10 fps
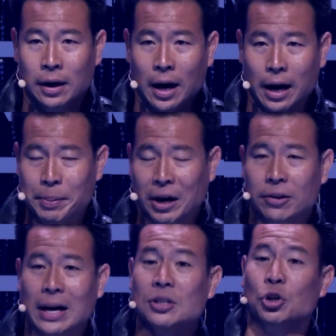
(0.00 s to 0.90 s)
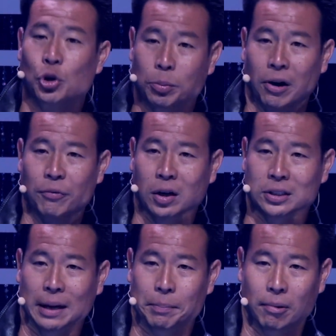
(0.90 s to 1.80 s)
I parallel out to Uber, for
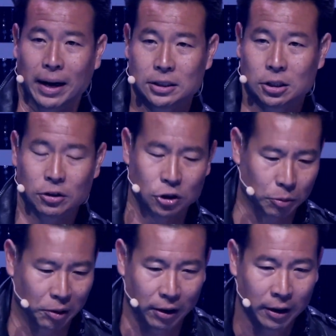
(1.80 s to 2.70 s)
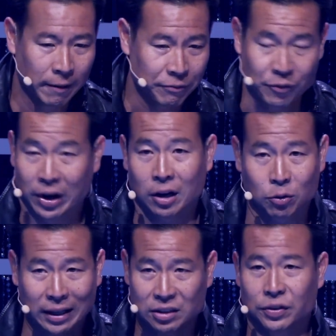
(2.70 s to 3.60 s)
example, right? So Uber very
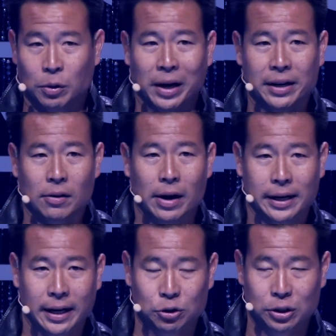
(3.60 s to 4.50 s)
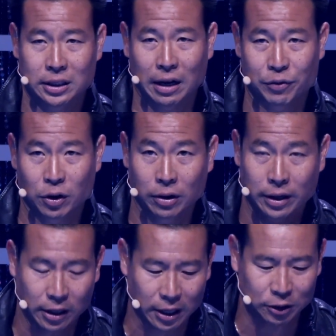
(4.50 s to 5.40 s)
aggressively went into a lot of countries, and I feel
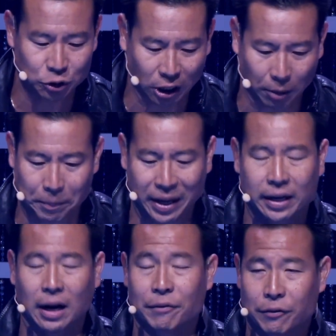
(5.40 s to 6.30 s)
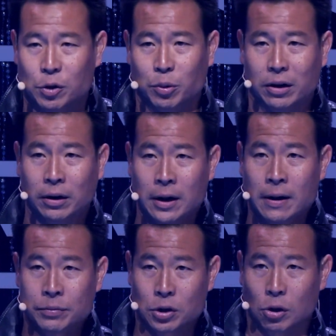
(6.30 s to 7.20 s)
in the countries that are big enough, if you will,
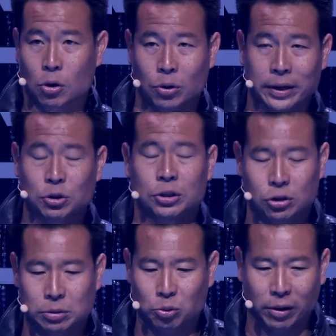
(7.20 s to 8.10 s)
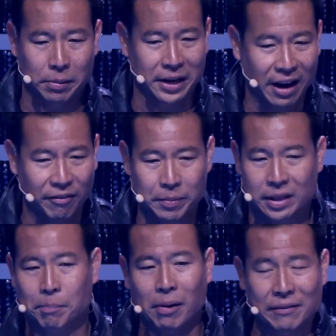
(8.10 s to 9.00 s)
the local interest groups, whether it be government,
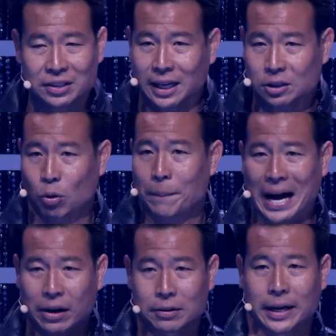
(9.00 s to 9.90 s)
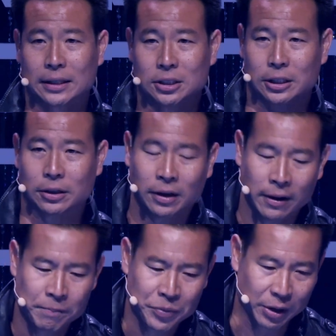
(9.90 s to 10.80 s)
the private sector, will battle against you.
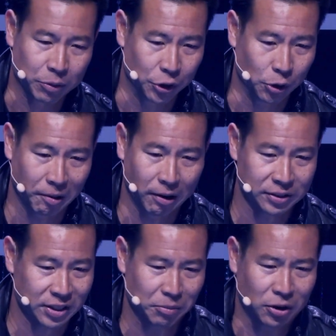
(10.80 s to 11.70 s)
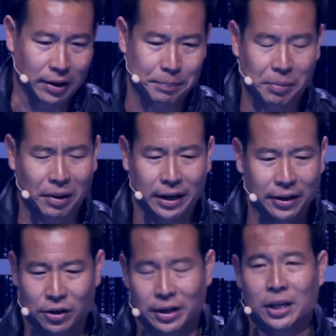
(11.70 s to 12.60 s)
And with Uber, similar. People are like, hey,
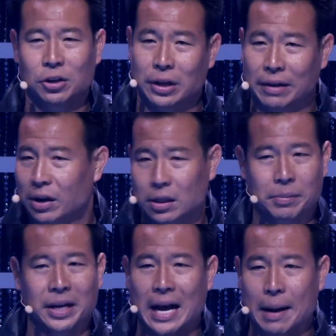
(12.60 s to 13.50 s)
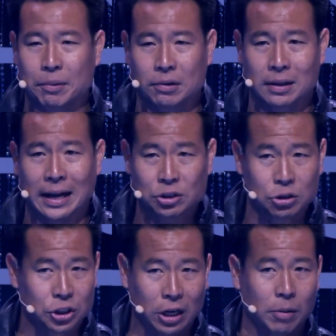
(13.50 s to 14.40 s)
they're going to kill you. You have unlimited capital. The last two
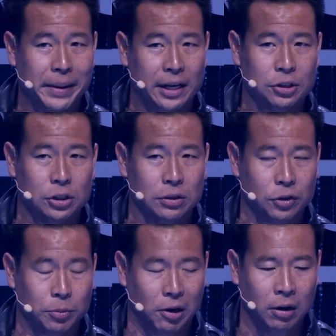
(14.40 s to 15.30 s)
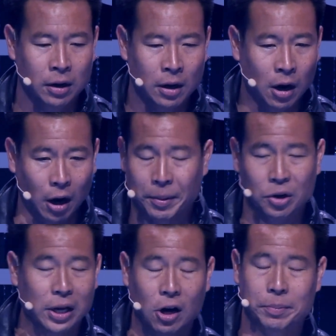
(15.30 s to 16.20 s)
general managers of Uber are
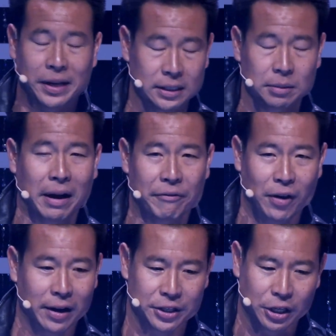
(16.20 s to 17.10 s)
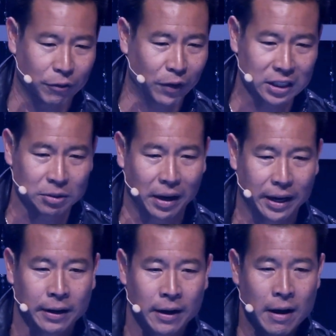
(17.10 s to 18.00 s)
both LPs in my fund, dear friends of
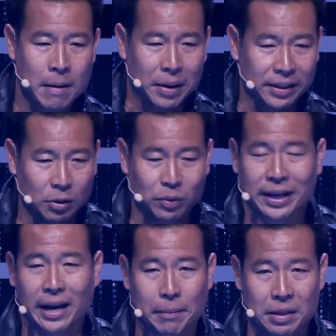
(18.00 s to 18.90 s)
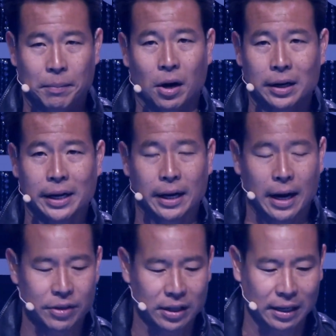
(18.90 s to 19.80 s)
mine. But I think when they came in the market,
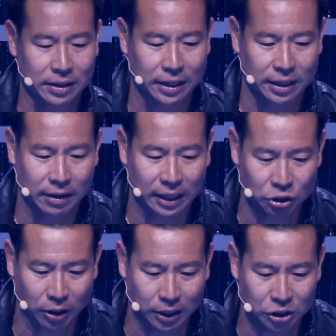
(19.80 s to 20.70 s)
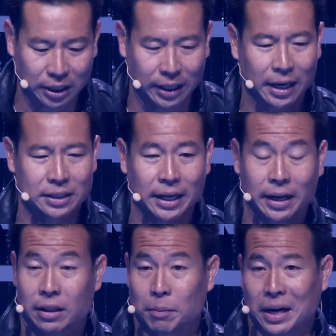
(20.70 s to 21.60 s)
I think that they didn't necessarily understand how to take
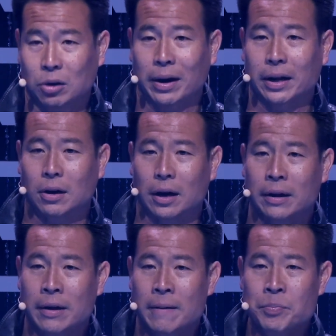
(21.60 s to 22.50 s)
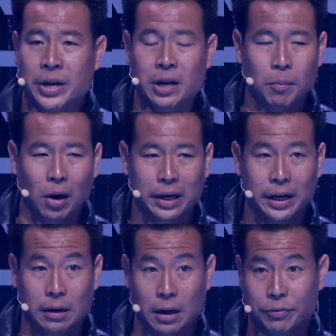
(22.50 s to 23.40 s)
anything but credit card. In a
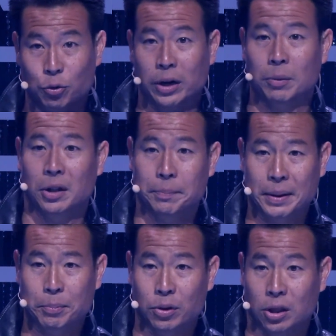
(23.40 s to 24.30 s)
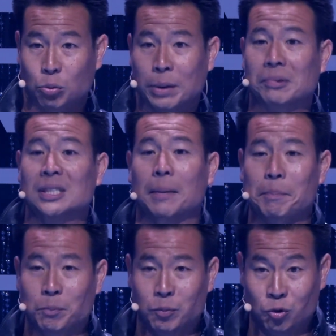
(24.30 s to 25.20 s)
market of 300 million people with a 3%
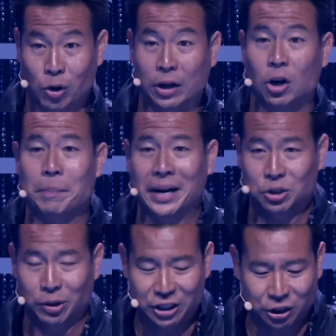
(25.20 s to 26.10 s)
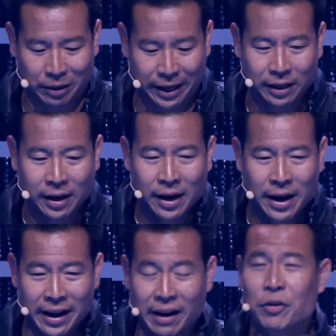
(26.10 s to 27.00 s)
credit card penetration rate,
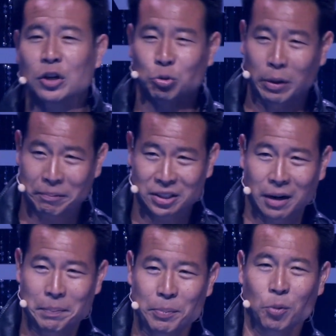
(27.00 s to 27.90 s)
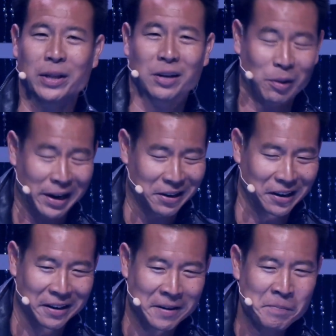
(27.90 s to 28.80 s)
and of those 3% of people with a credit
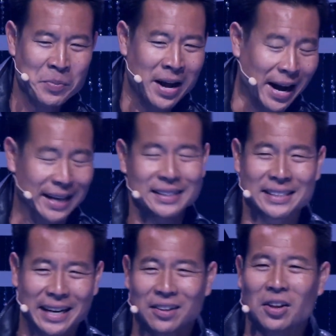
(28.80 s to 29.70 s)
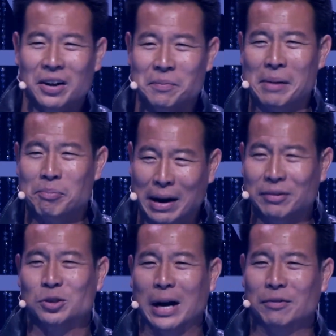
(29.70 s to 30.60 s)
card, I hate to say it, a lot of them have
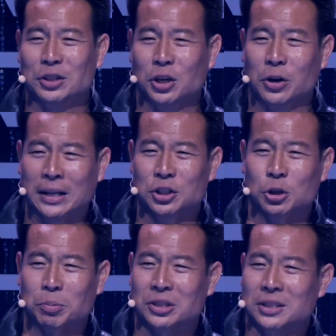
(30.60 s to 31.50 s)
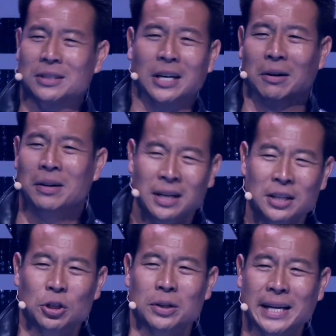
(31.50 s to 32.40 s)
private drivers, so hence Uber's,
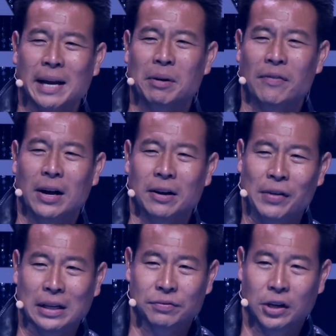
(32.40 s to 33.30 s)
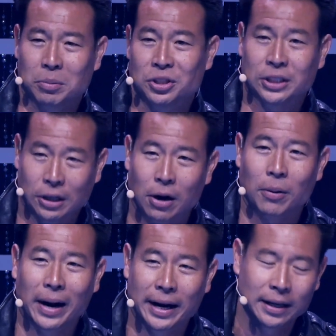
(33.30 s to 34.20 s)
so a TAM of effectively almost zero,
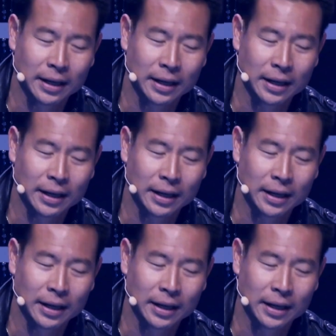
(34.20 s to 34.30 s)
right?